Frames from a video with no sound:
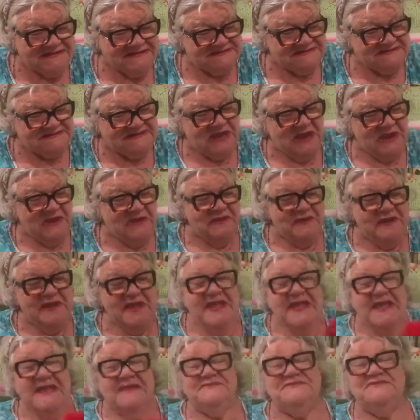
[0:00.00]
So,
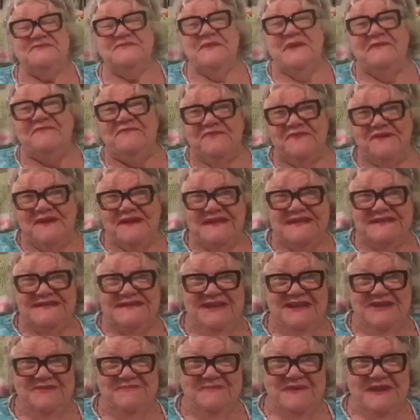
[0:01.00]
so my friend
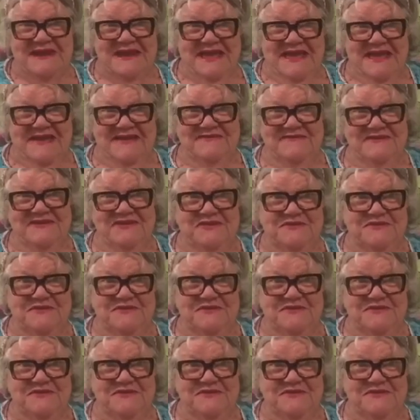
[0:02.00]
up, I got, you